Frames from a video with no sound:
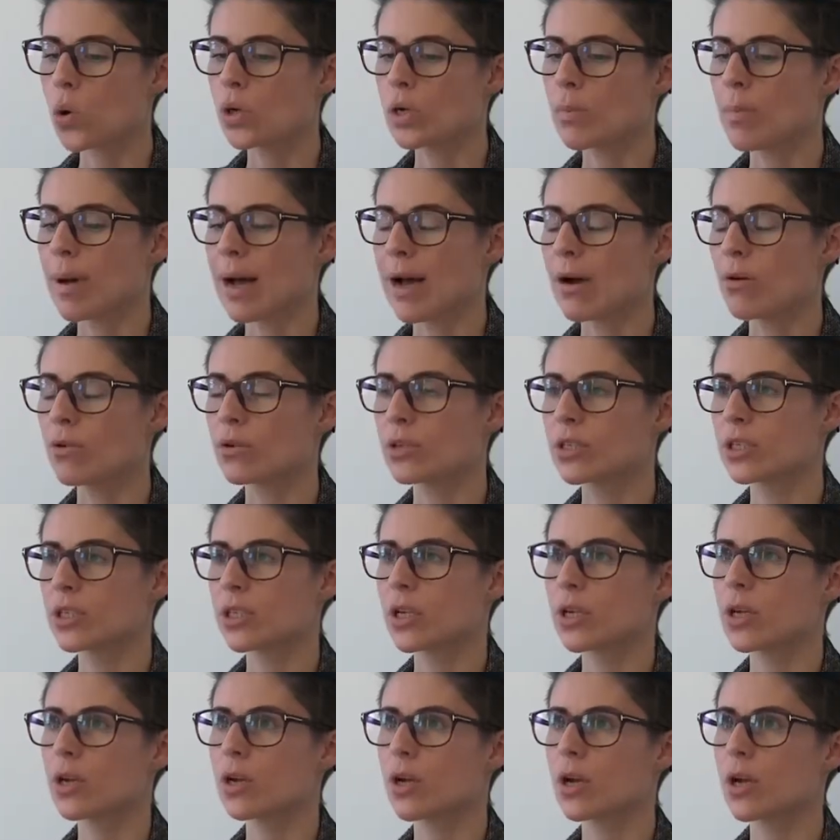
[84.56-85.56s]
all about
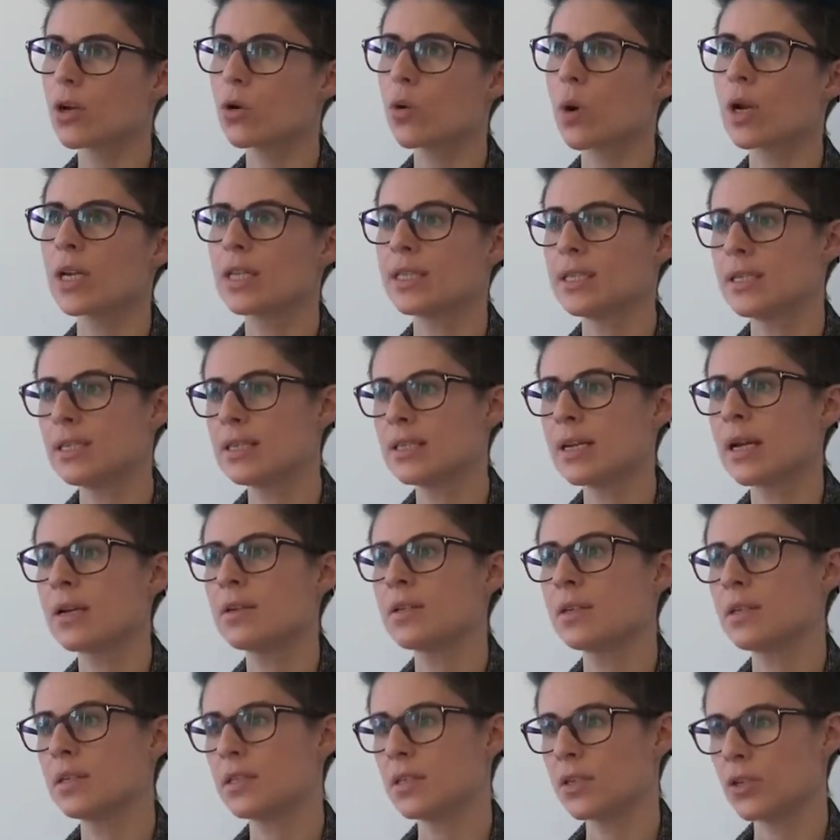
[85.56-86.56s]
quality
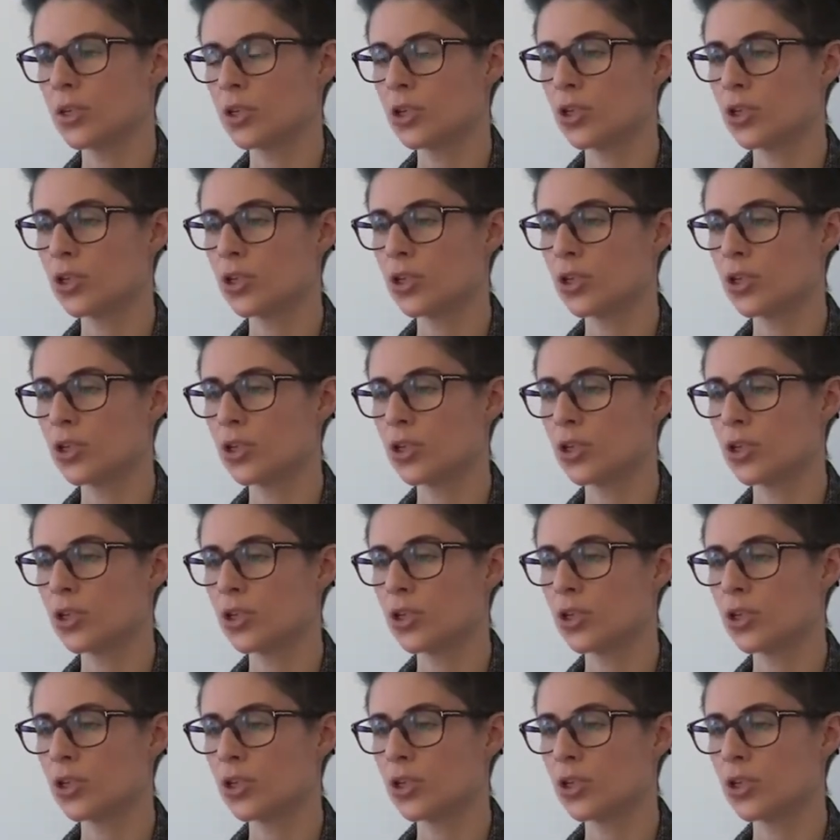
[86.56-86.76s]
standards and